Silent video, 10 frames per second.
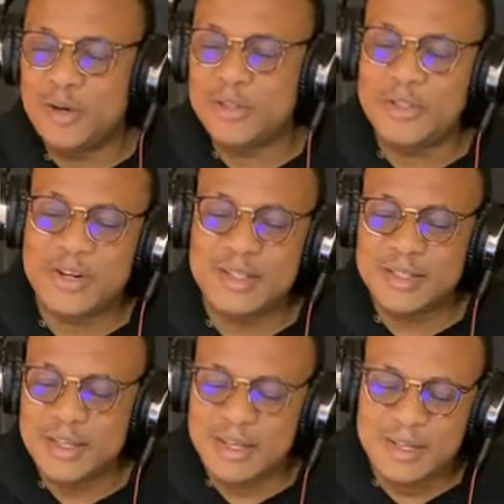The
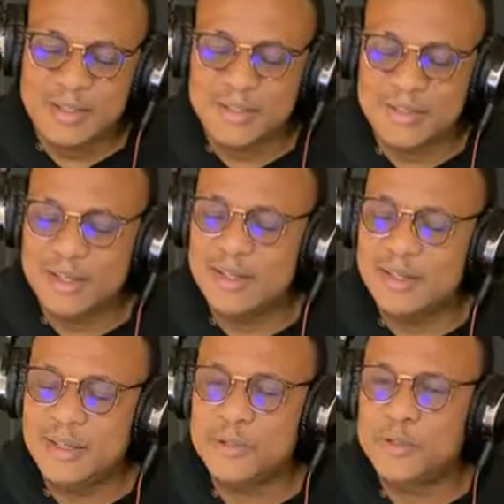utterance is
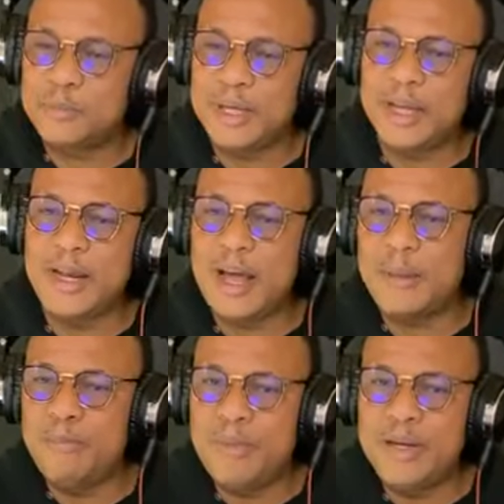the
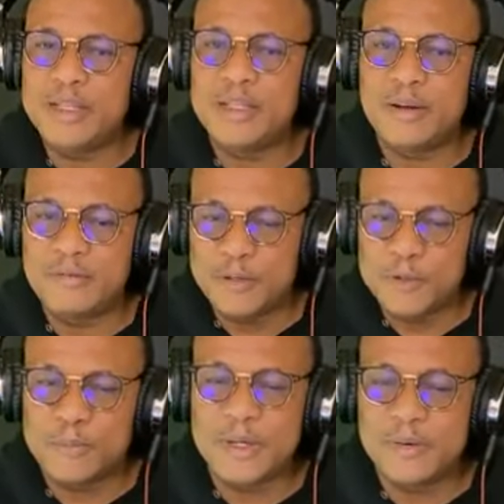speaking ability
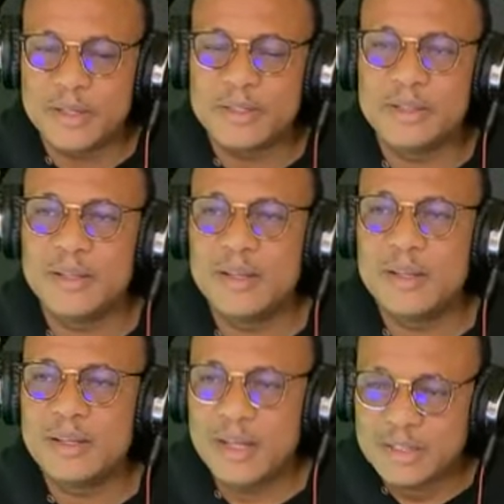of the Spirit
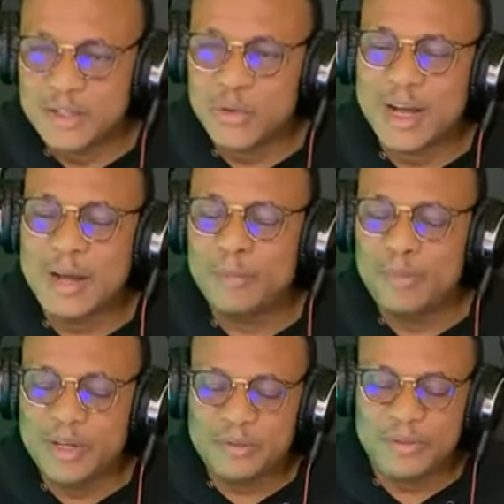that you
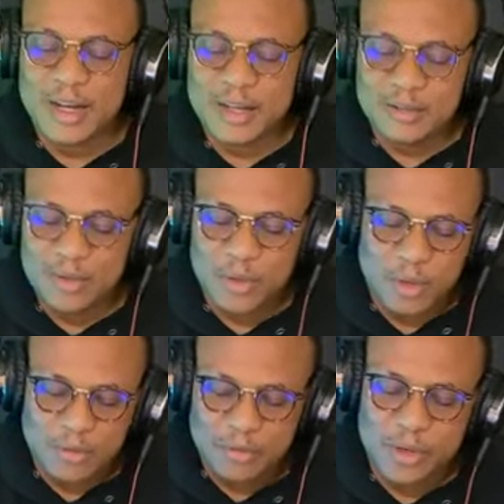amplify
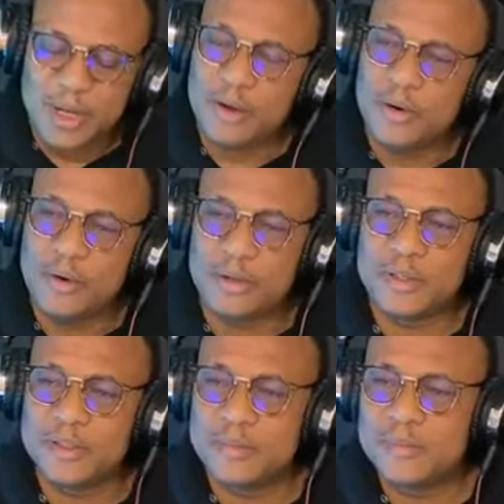through your vocal
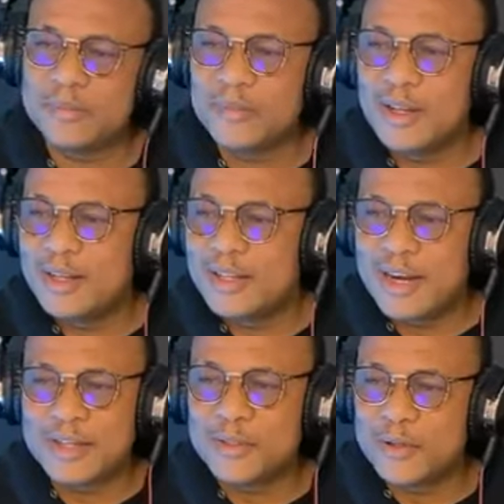cord.
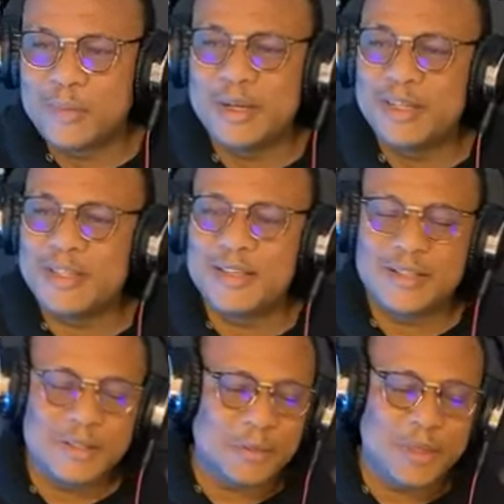There are so many
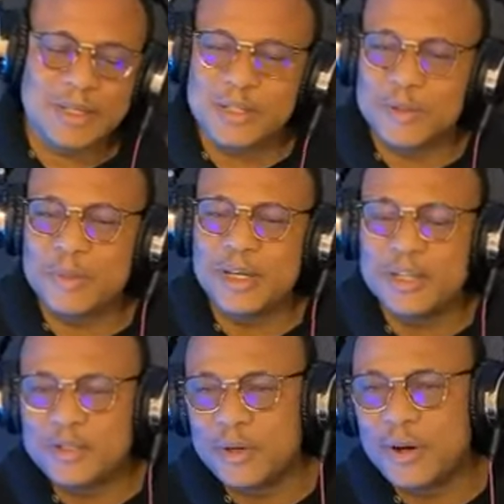things the Spirit is
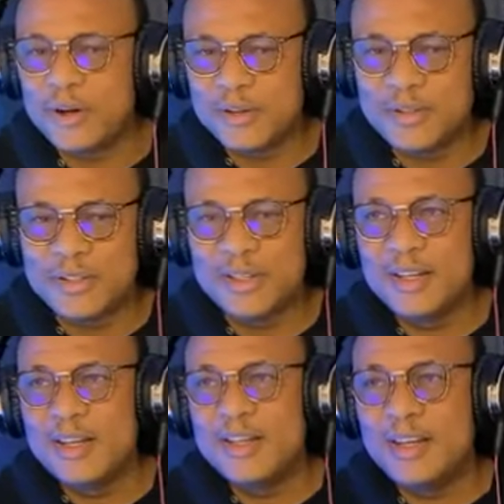speaking to
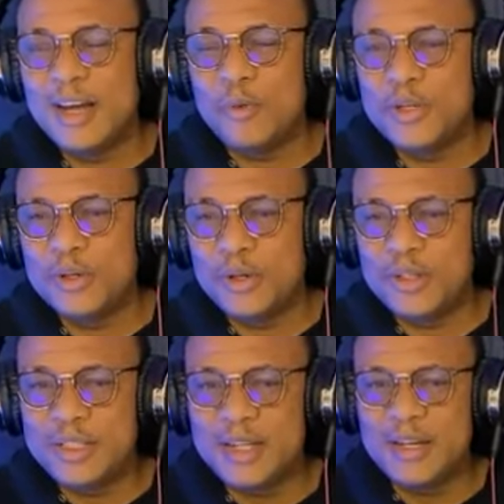us that we
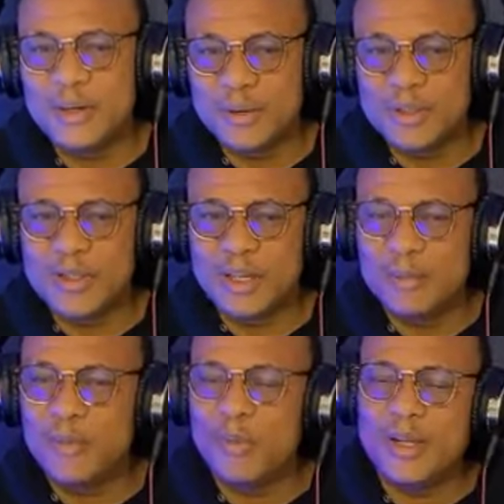do not take note.
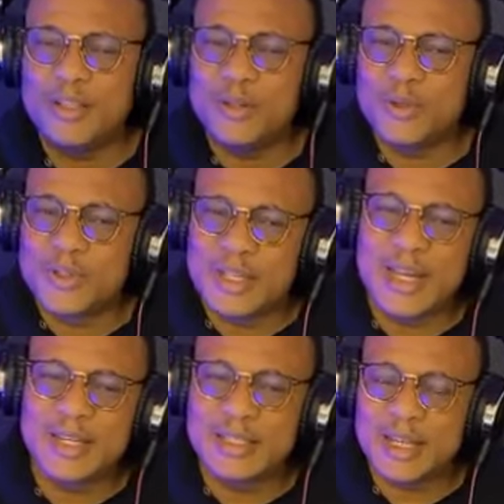The moment you
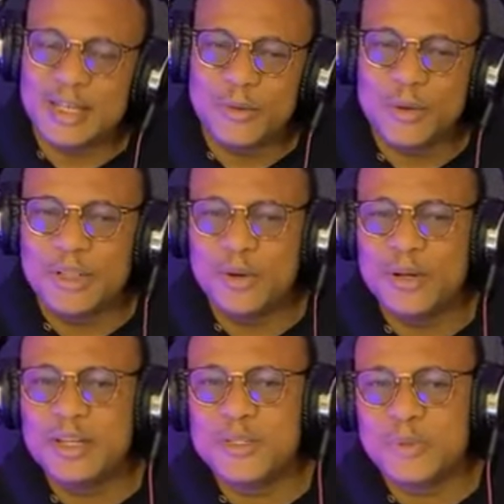say exactly
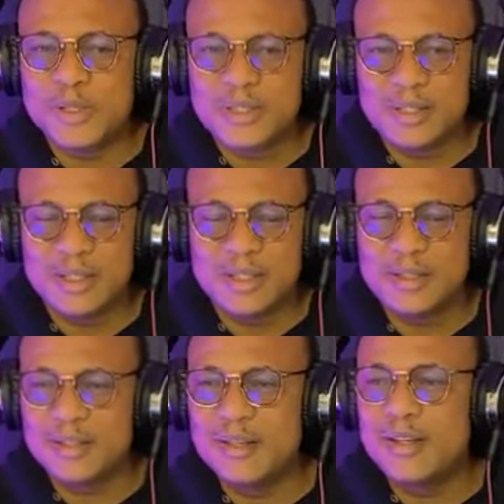what the Holy Spirit
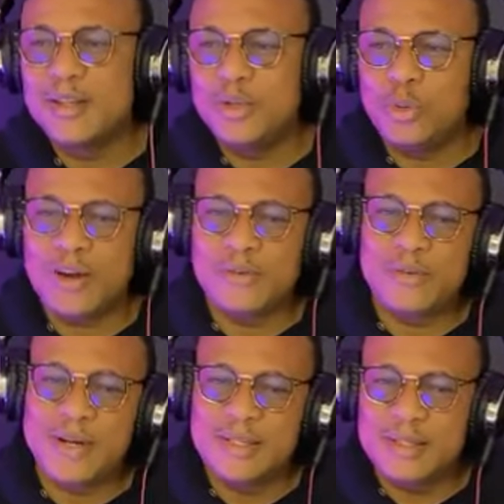says, you
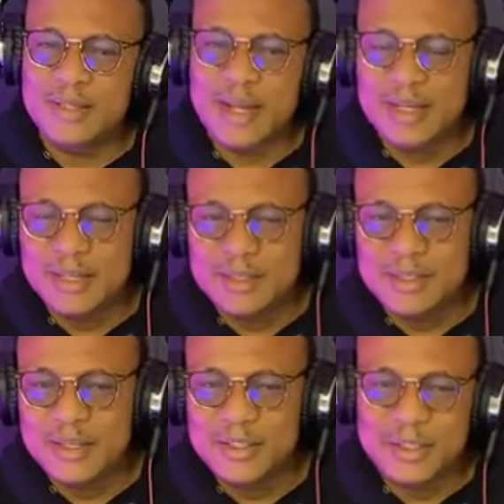have registered
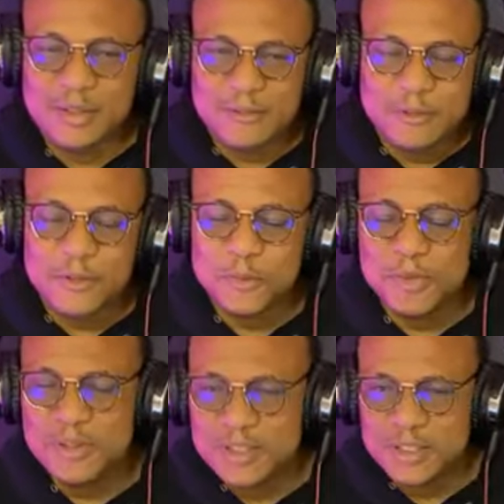the intention of
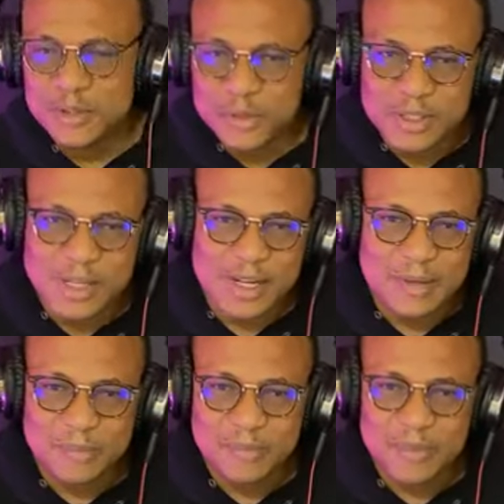the Spirit into
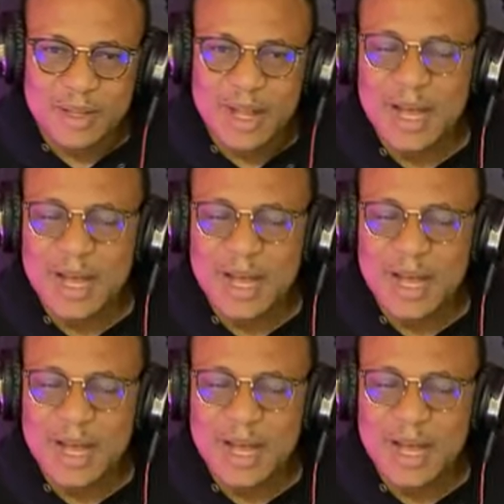time,